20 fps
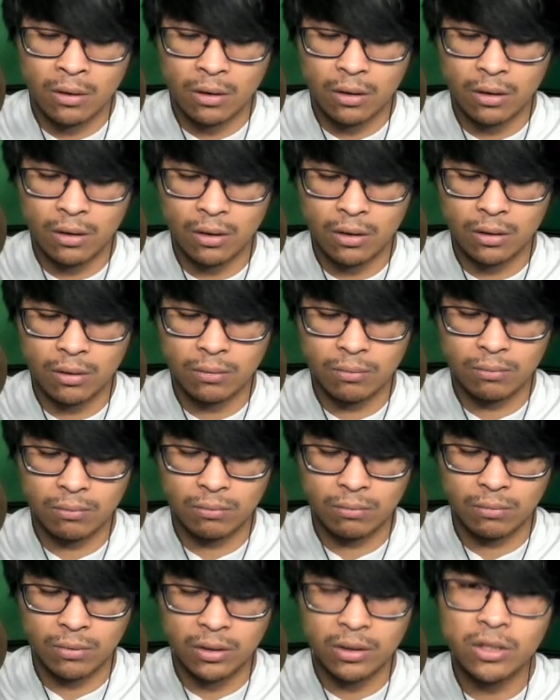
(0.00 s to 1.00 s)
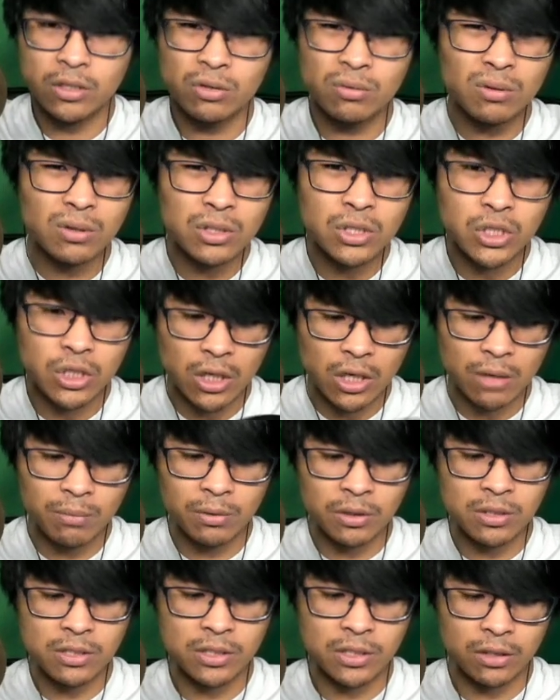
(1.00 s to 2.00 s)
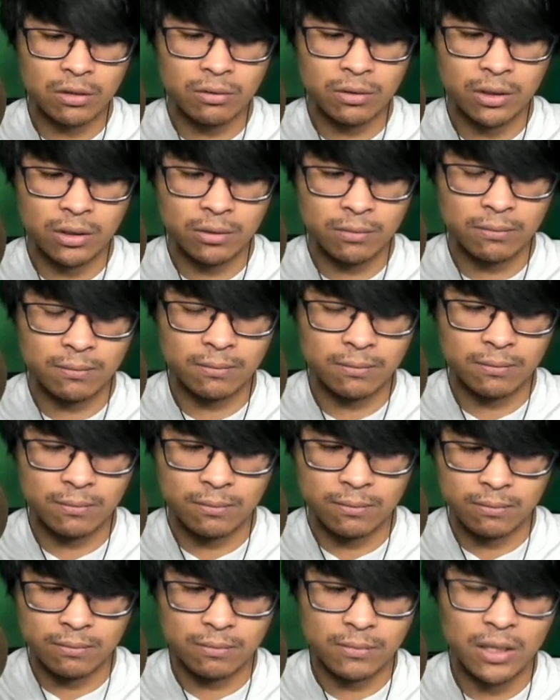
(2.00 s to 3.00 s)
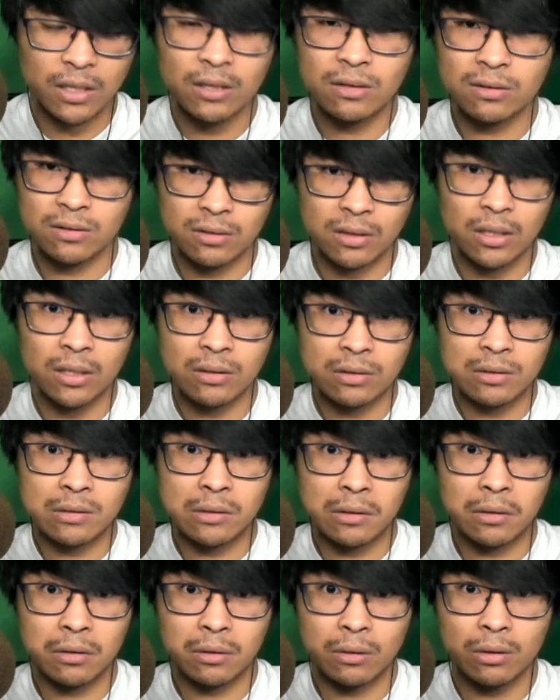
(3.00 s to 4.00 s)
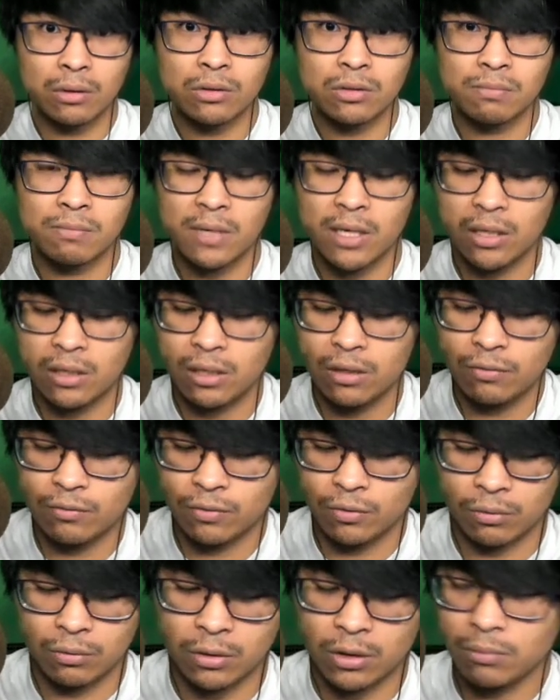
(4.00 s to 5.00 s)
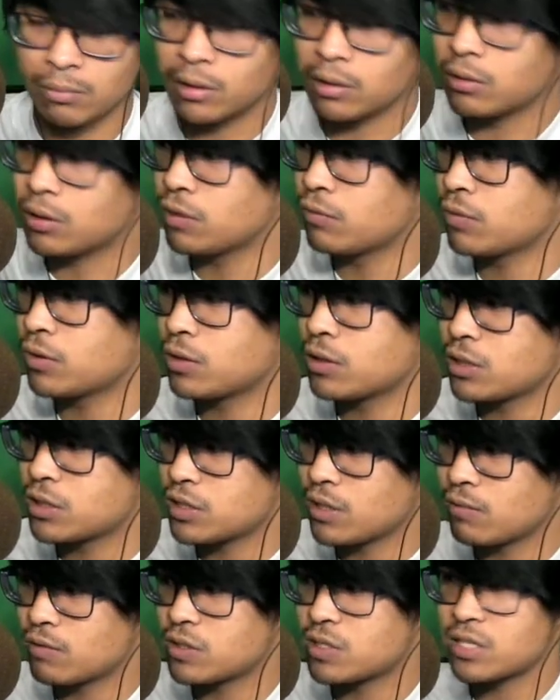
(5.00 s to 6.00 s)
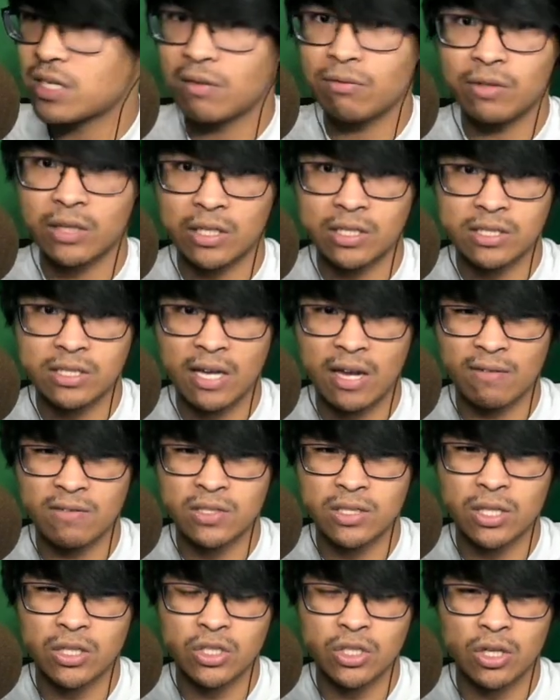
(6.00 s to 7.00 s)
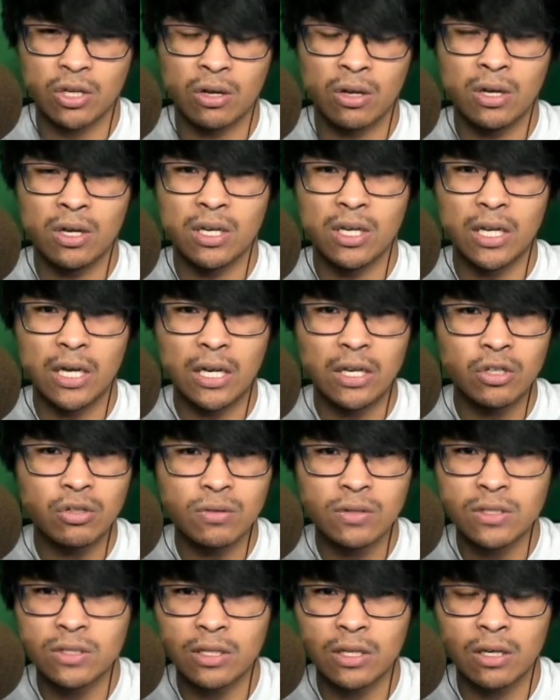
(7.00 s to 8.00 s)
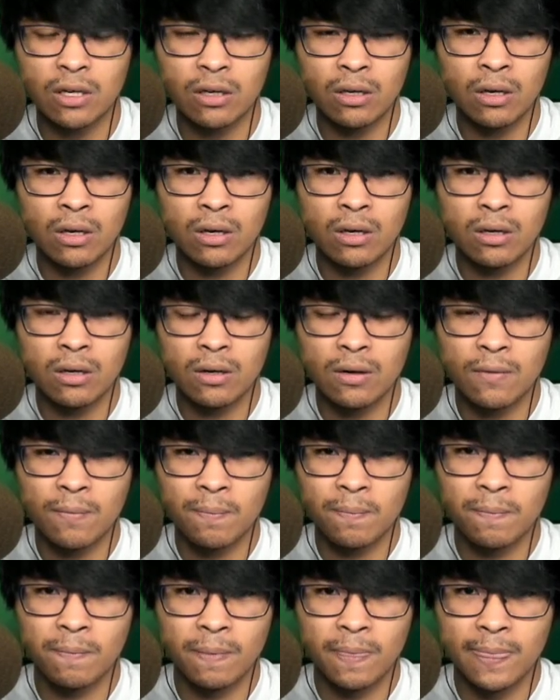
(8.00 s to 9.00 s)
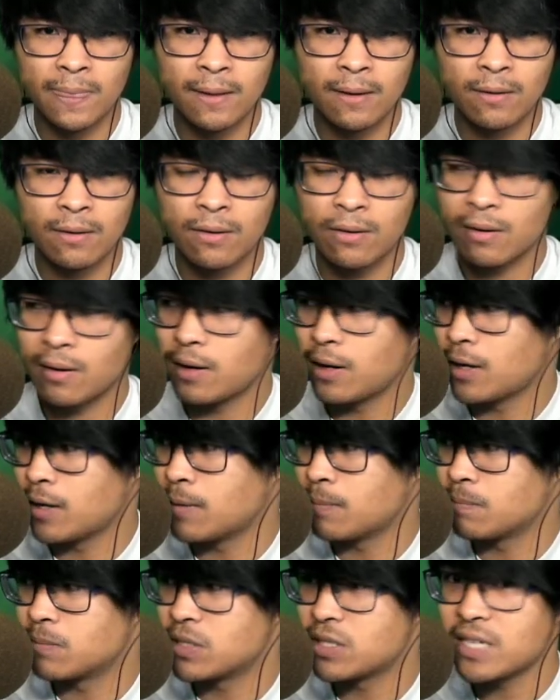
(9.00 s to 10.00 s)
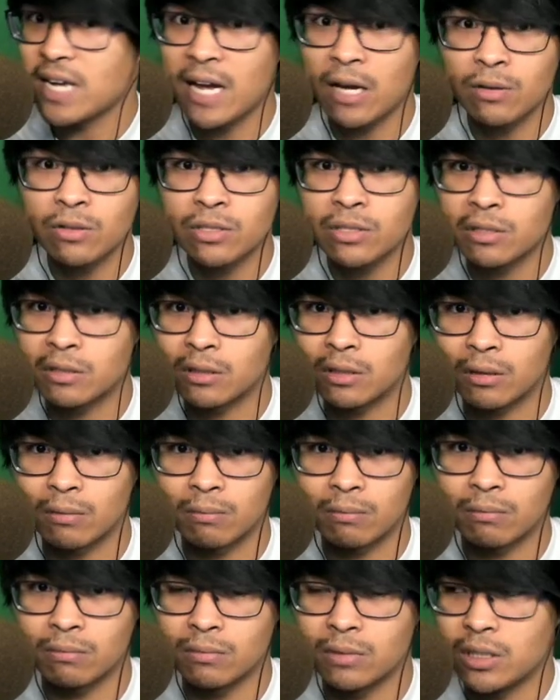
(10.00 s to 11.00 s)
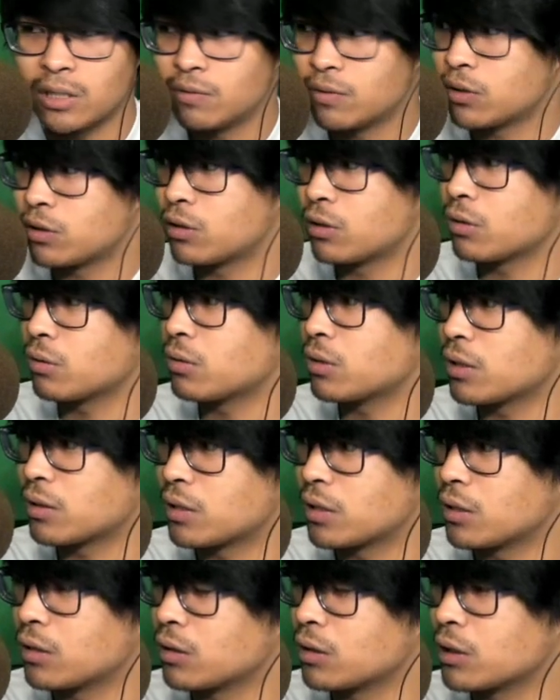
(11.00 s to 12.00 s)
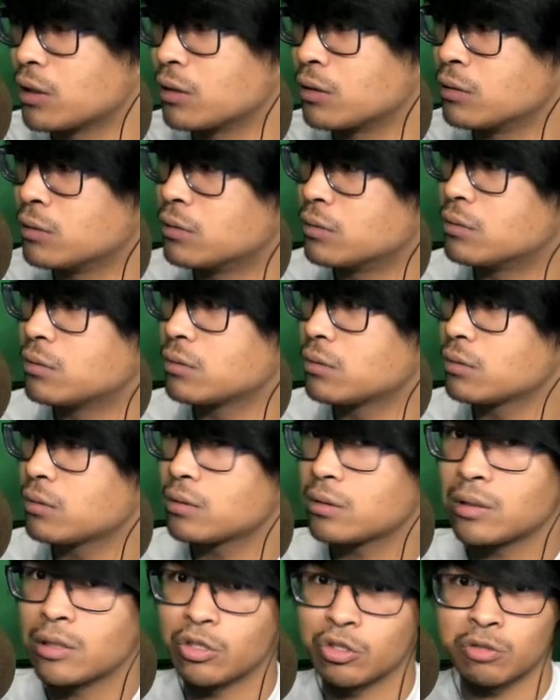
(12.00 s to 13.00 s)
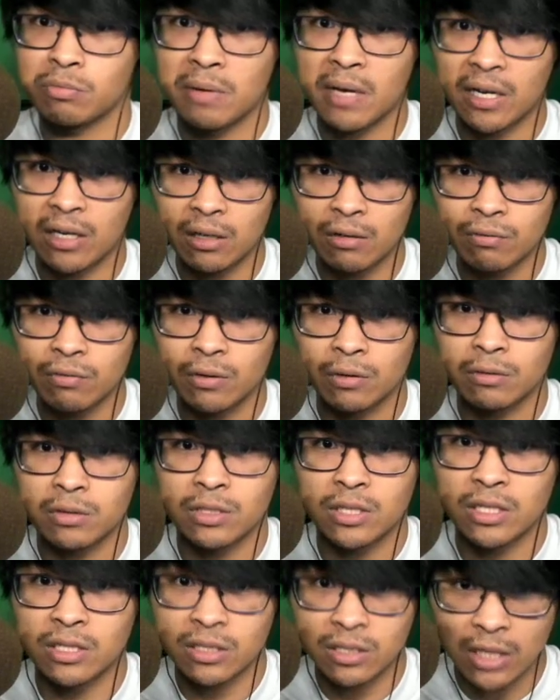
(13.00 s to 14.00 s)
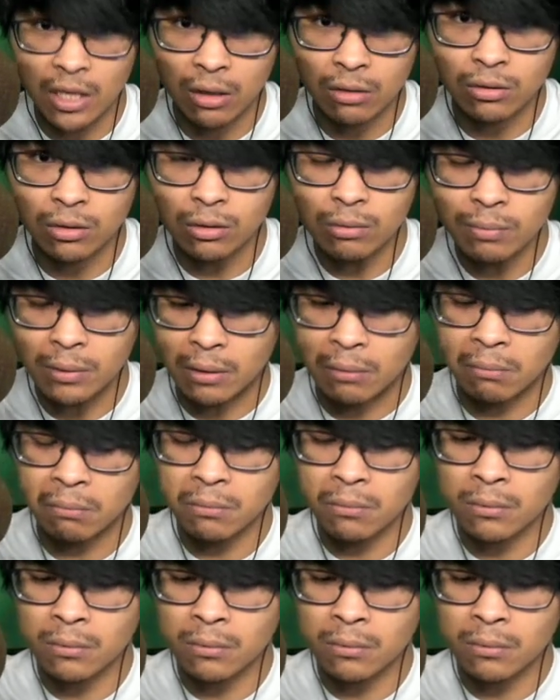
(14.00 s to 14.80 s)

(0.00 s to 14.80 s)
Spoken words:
And they do a good job considering that it's a closed back headphone. I mean, even the 770s have such a interesting sound to them, even though that they are closed back headphones. They sound open.